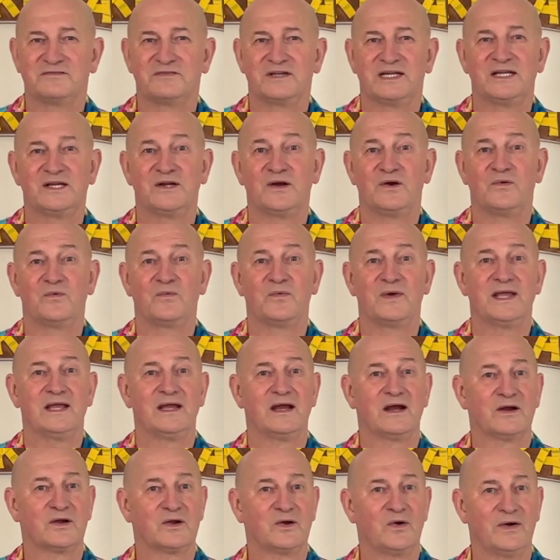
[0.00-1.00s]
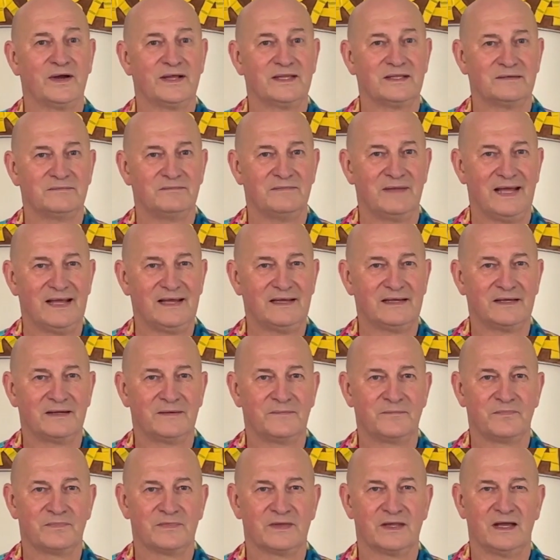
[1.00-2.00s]
video, we are going to make
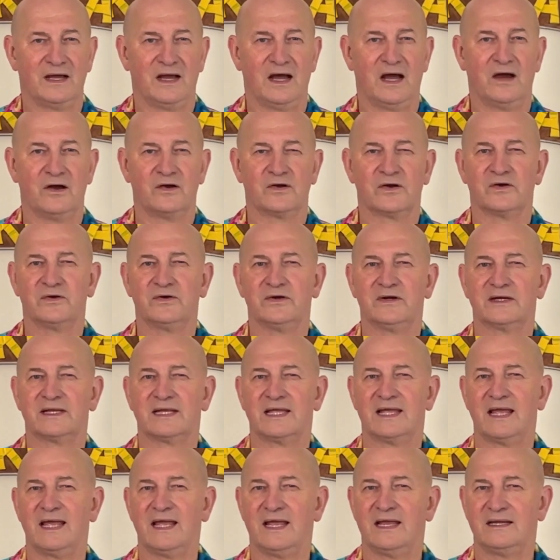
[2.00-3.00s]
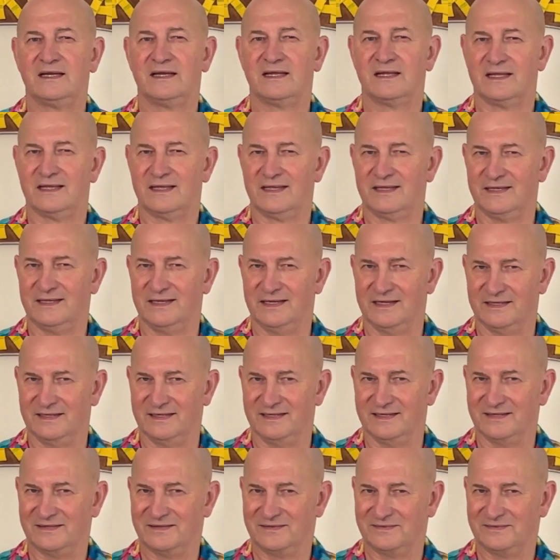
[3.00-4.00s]
a Hurricane Ian.